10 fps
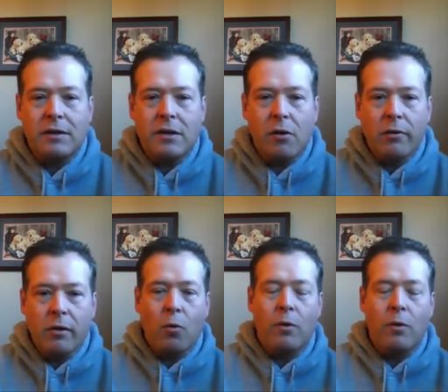Let's go to
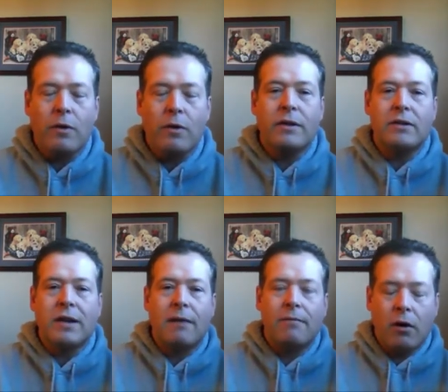the Lord at this
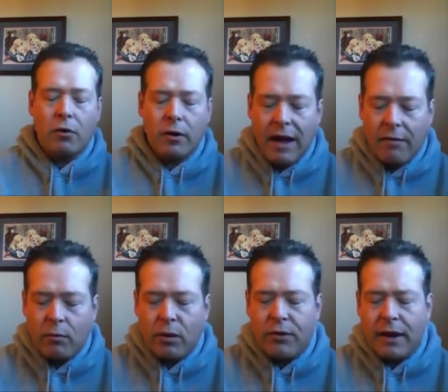time. Father in
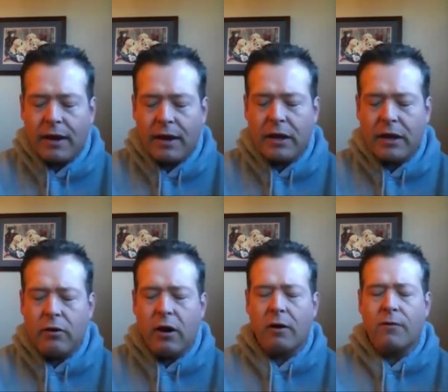heaven, we thank you,
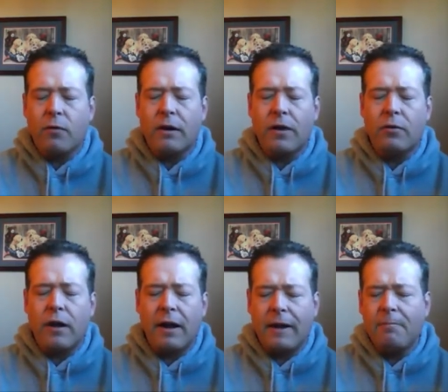God, for another
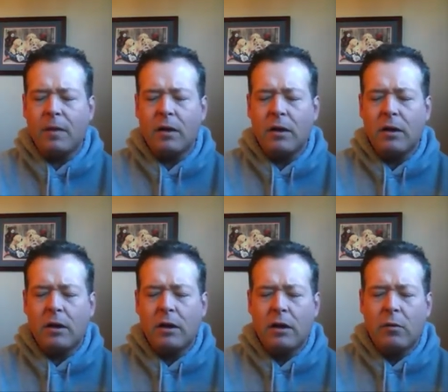day.
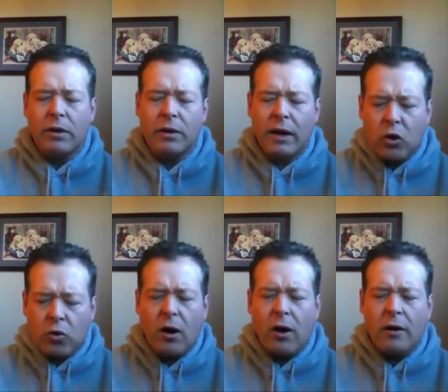We thank
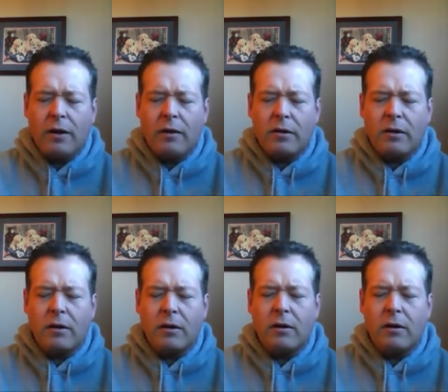you, God, that
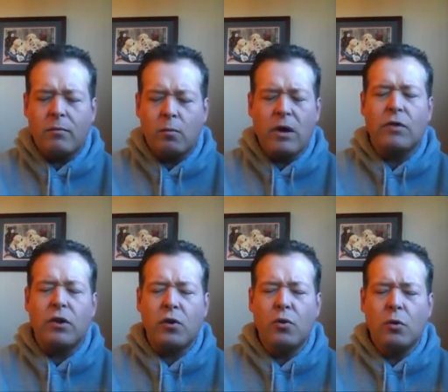uh, with
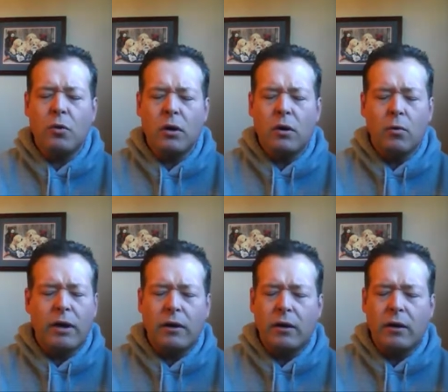you
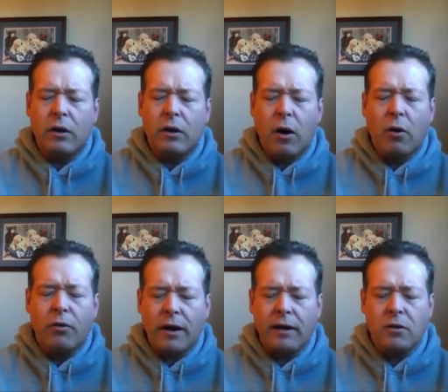we can do all
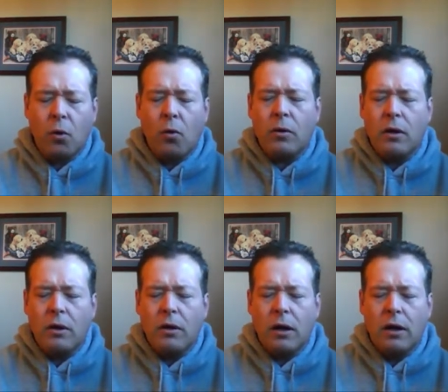things, Lord,
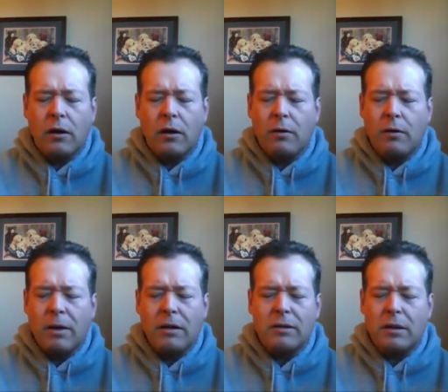uh,
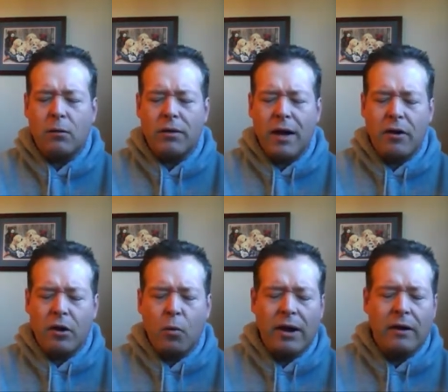but uh, without
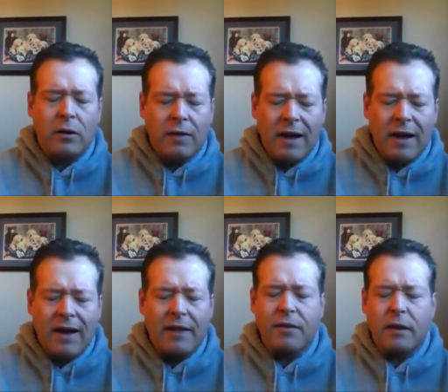you, we can do
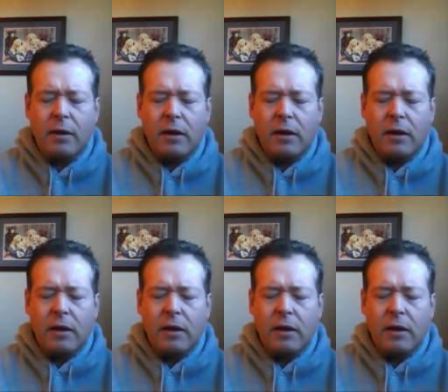nothing.